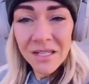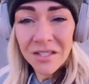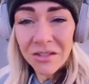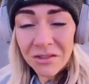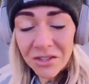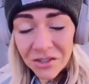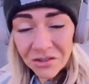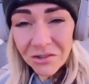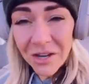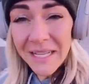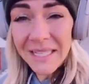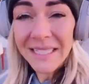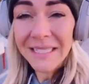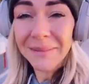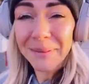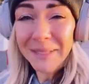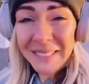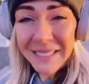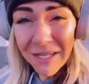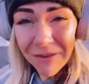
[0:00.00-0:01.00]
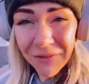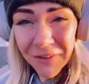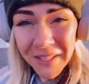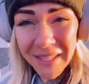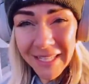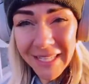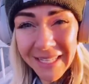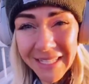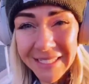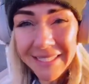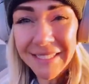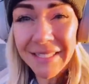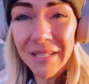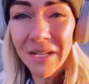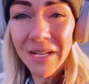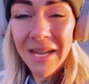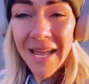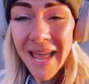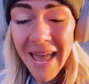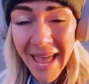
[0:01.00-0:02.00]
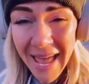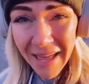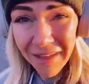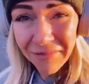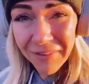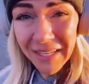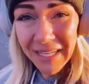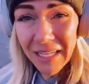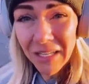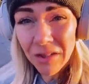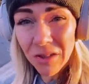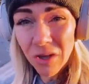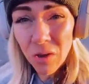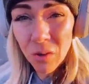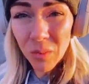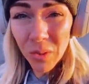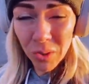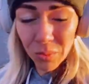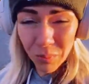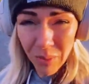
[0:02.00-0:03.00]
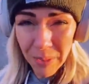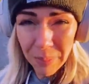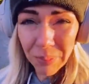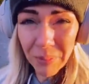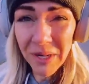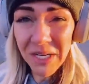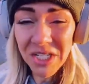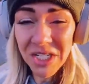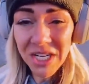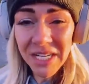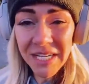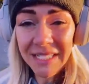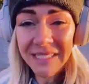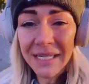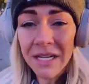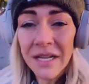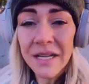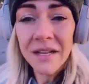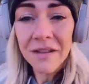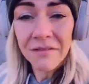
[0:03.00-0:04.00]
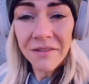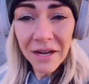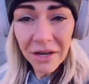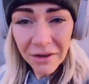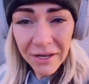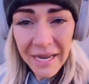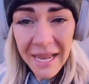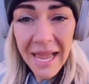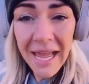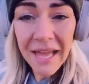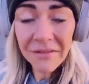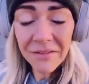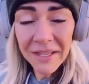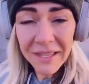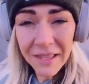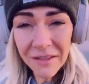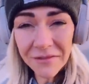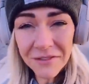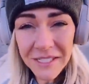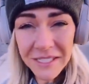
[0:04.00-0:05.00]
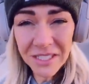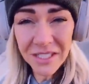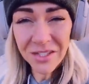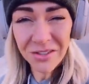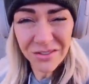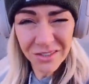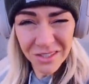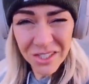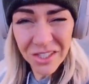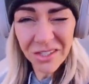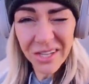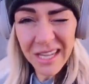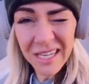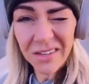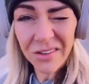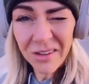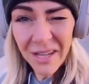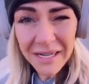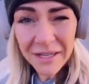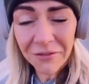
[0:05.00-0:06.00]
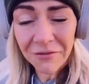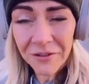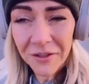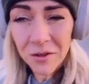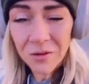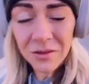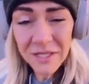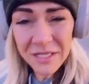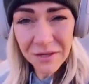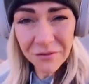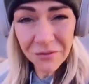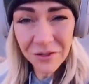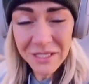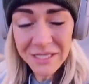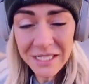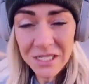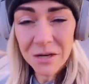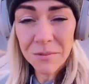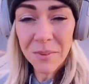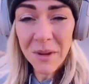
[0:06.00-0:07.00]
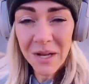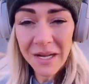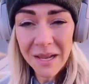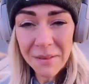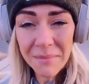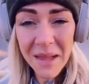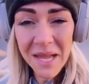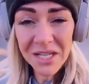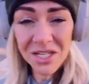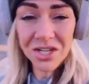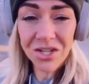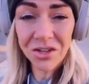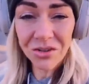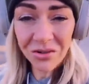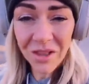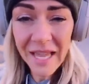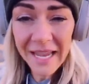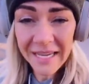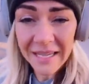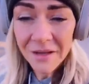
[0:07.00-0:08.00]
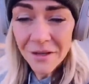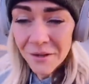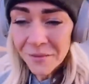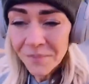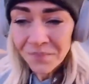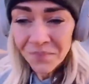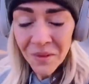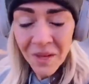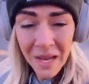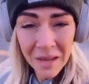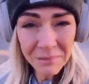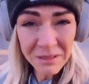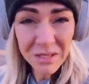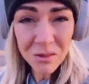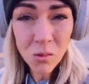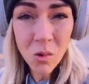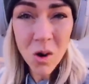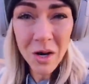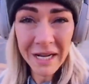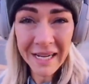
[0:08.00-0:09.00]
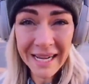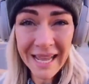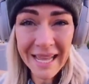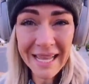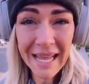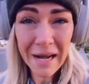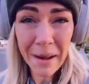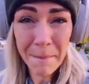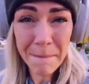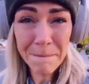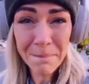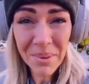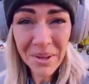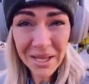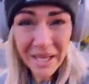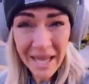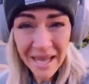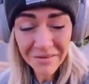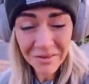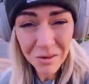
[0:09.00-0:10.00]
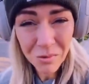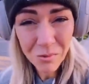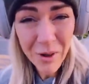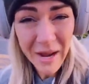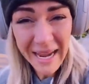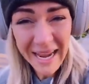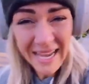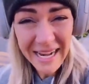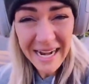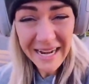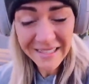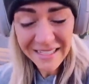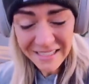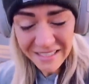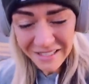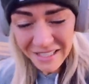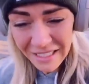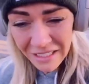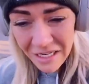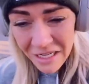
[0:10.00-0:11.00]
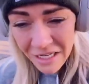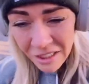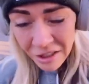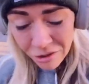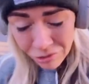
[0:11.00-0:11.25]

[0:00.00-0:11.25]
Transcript: so strength specifically is heavy lower rep ranges very heavy lifting do you do you, can you kind of feel the difference in your body imagine you're like I'm squatting, I got a big heavy weight and I got to like